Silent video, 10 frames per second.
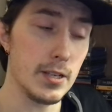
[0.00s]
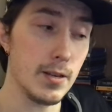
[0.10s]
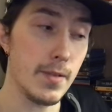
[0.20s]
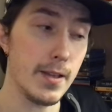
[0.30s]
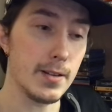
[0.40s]

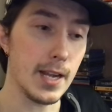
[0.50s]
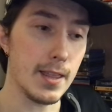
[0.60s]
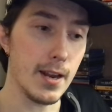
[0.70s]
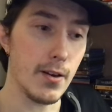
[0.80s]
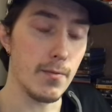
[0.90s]
some things like
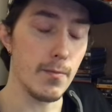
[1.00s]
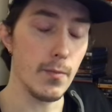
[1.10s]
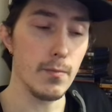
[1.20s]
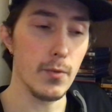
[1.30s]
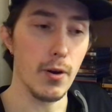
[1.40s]
that are
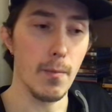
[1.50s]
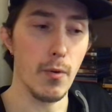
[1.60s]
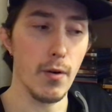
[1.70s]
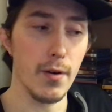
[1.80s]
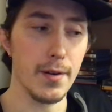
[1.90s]
more
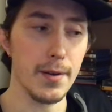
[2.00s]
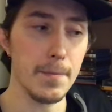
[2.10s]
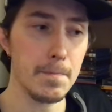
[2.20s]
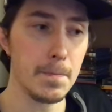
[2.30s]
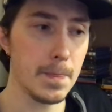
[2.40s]
important.
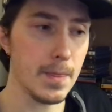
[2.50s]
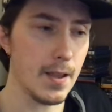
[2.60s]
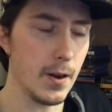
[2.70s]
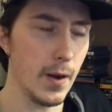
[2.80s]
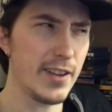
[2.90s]

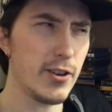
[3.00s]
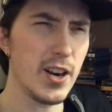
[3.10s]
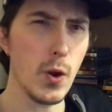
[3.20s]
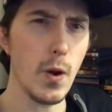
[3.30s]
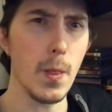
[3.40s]
You know, I try
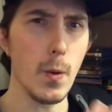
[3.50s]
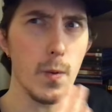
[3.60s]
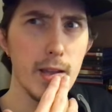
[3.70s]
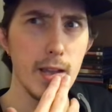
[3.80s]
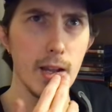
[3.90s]
to go on the
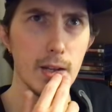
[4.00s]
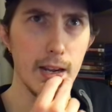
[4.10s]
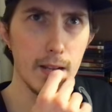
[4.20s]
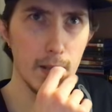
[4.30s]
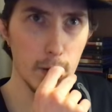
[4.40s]
weekends,
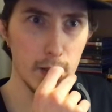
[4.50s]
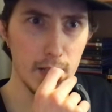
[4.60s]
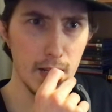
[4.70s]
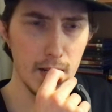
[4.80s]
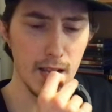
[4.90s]
like you know
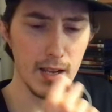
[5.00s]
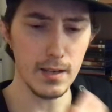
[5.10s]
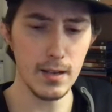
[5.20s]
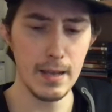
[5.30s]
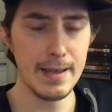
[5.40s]

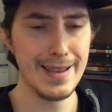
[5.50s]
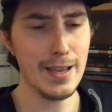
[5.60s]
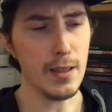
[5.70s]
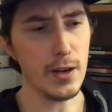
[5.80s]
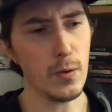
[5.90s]
Sundays.
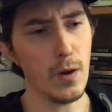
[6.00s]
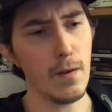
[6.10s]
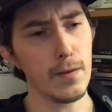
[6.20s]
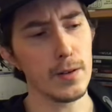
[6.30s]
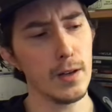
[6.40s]
They do
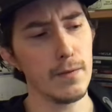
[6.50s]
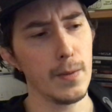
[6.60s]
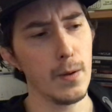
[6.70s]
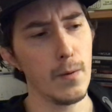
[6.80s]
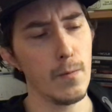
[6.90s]
offer stuff
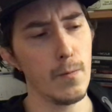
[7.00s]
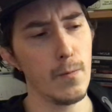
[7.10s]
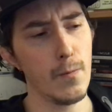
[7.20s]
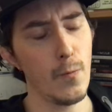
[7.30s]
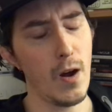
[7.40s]
in the
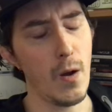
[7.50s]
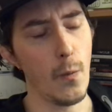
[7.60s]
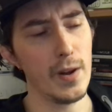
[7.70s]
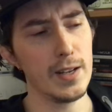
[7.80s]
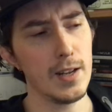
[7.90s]

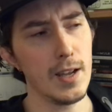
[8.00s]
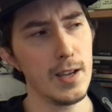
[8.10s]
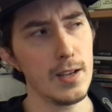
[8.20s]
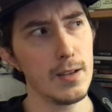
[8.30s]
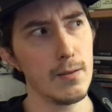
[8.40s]
on
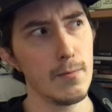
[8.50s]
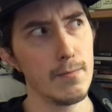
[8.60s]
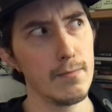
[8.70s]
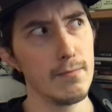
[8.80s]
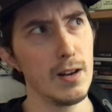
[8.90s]
Wednesdays in the
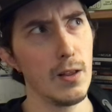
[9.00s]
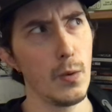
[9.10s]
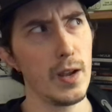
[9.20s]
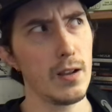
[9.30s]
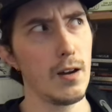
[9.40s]
middle of
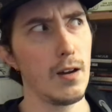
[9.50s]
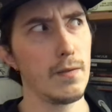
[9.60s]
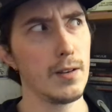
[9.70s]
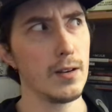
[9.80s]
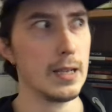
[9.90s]
the week
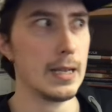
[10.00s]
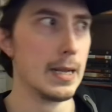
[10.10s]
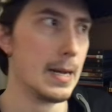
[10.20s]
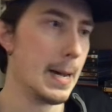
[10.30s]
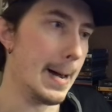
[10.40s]
often.
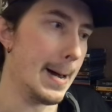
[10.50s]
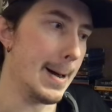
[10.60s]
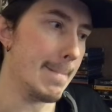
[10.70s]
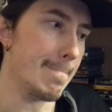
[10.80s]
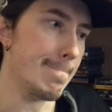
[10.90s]

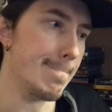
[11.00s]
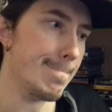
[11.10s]
Um,